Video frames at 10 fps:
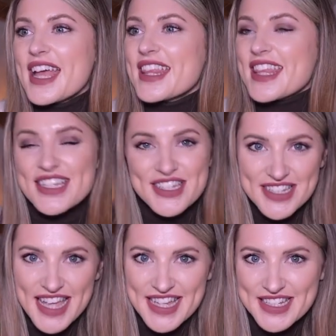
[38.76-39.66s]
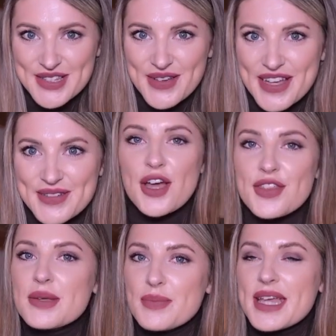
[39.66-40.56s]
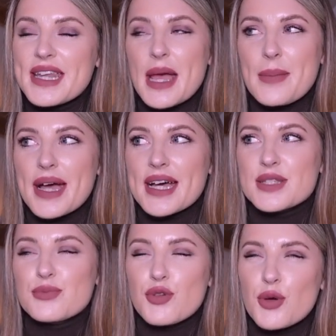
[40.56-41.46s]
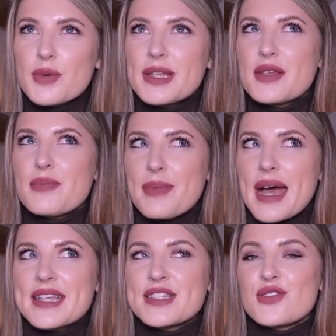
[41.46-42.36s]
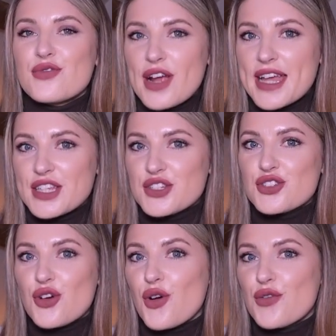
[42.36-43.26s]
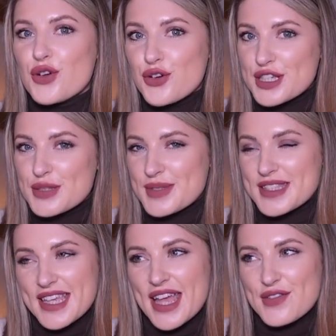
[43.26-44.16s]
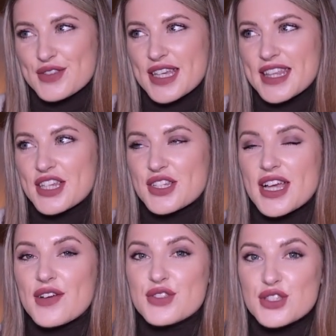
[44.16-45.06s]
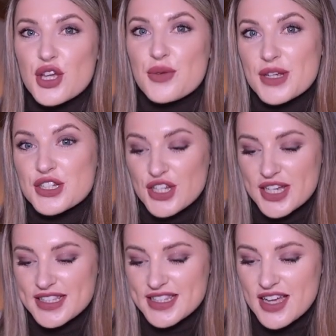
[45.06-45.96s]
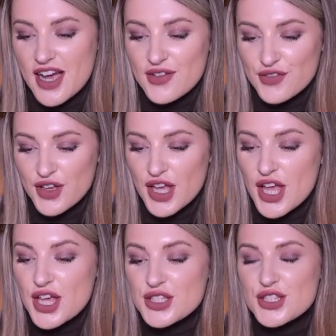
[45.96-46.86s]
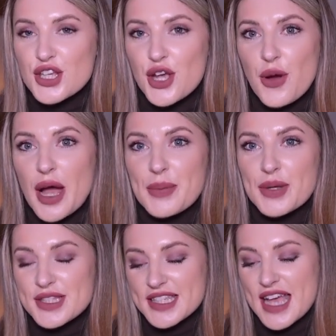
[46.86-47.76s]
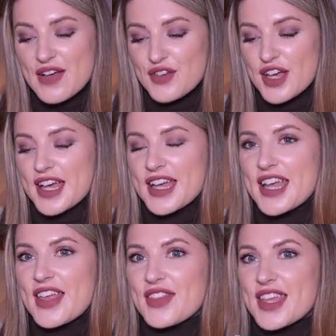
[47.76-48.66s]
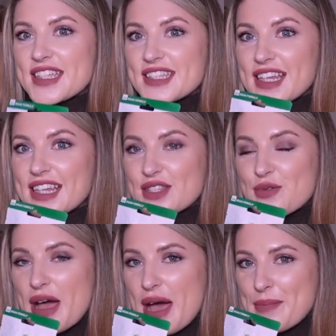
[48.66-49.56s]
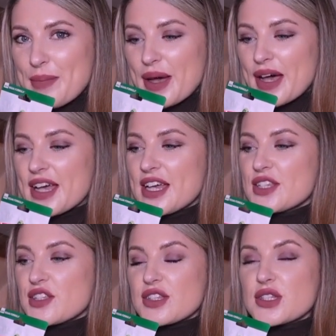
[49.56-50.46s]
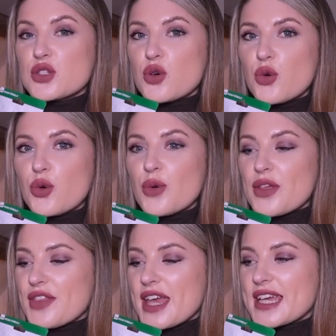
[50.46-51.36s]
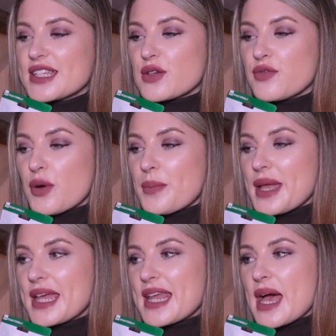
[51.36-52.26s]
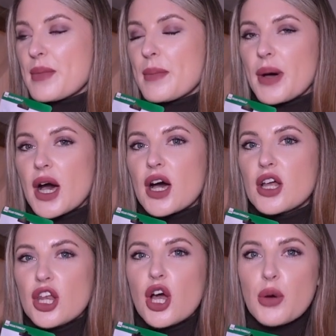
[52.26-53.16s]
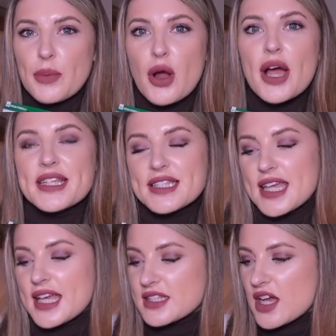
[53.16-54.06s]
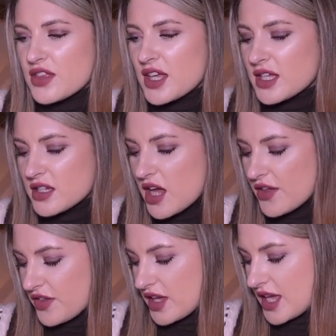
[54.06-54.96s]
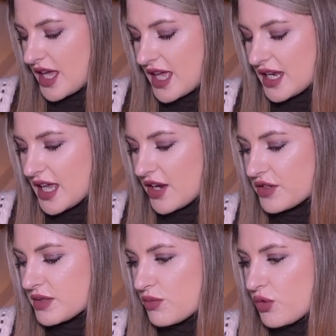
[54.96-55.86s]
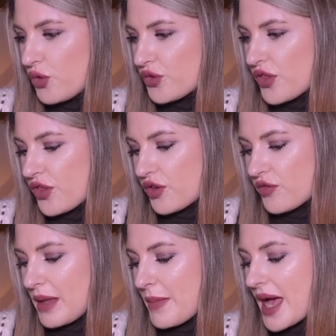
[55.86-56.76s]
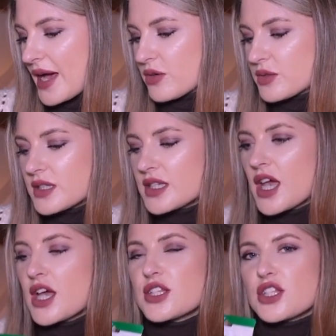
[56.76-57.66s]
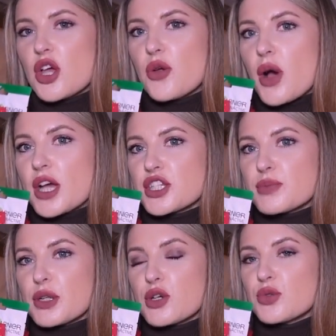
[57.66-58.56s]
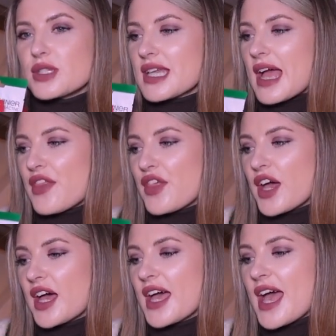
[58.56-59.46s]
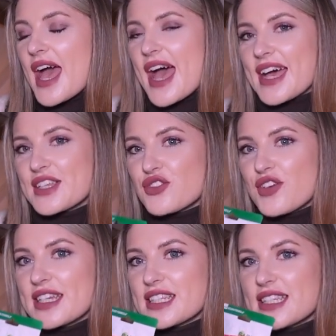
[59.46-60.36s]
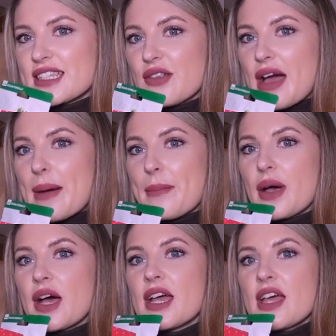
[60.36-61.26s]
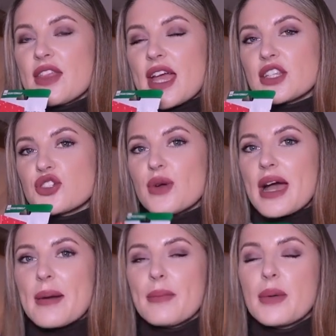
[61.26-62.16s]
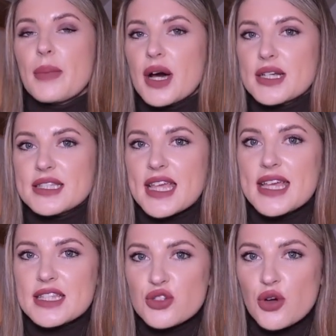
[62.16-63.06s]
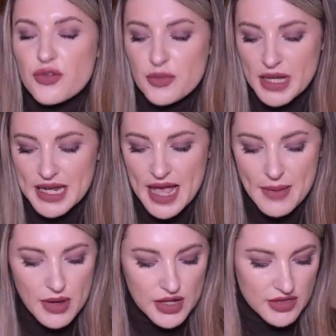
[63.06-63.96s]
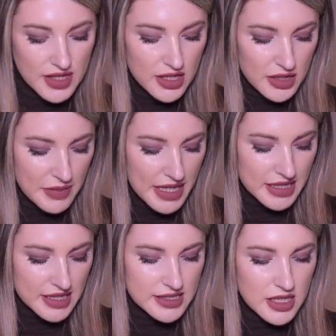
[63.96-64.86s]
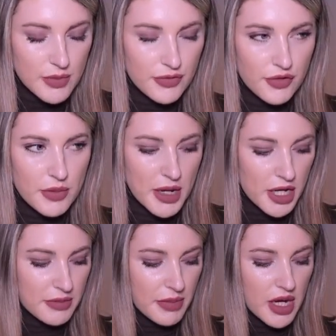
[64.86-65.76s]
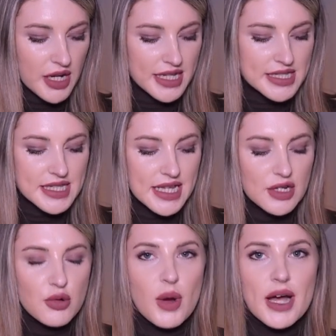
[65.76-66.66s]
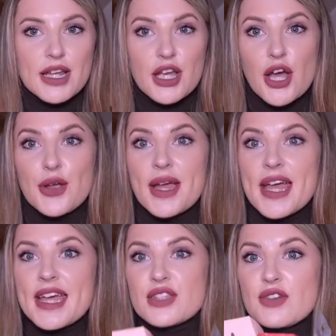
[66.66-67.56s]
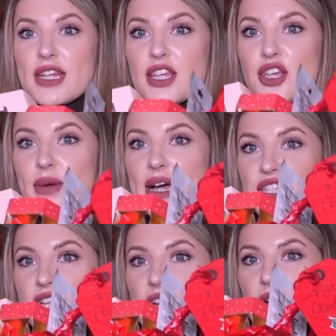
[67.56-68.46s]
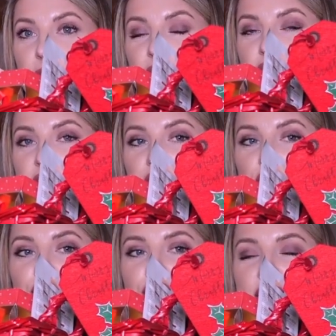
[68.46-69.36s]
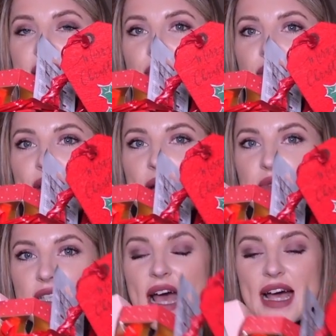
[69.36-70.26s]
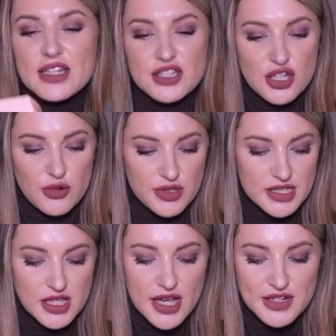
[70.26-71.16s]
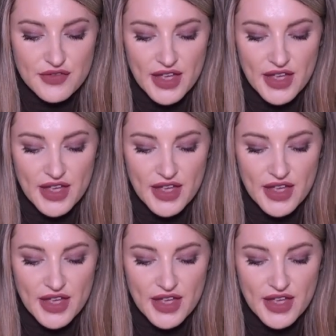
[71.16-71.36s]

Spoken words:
let's just get into it. I think B&M has probably the best range of Christmas gifts. Like, they just have so much nice stuff. So I put together this little hamper. So this is all things from B&M, but lower price things. I think nothing in here is more than £3. So I just put it all together and created this hamper. The actual hamper basket is not from B&M. I think I picked this up from Home Bargains a little while ago. It's really cute actually. It comes with this gorgeous little felt tag to go on the side of